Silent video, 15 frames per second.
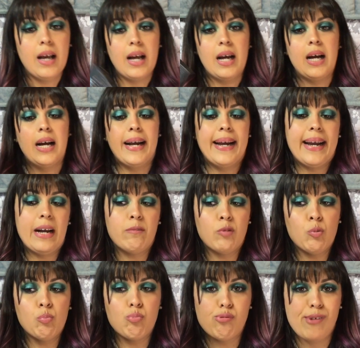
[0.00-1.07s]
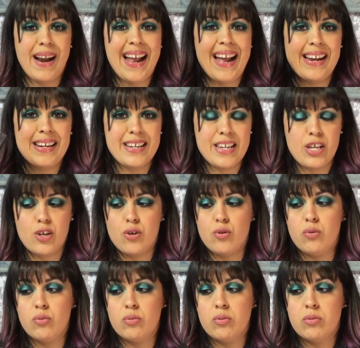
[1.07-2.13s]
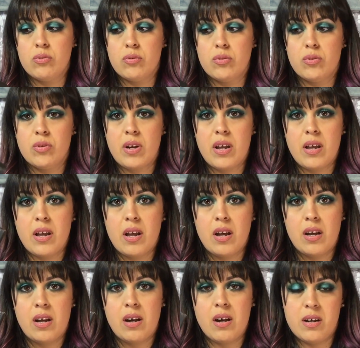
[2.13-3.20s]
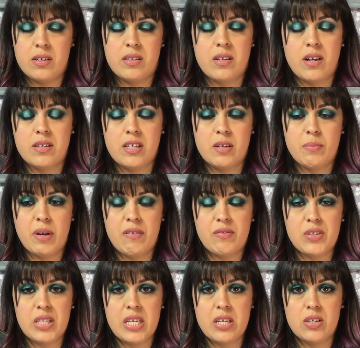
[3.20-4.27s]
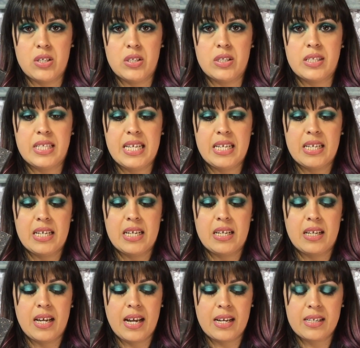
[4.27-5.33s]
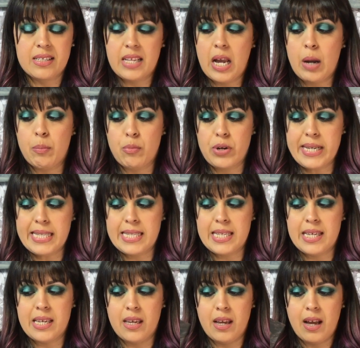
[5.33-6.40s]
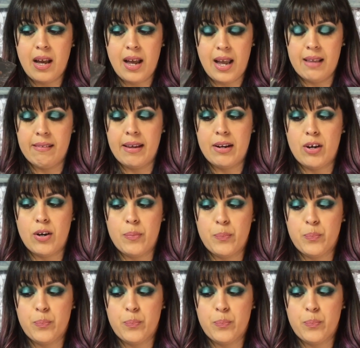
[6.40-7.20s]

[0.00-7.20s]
I have a brand new Anastasia Beverly Hills X Amreezy highlighter.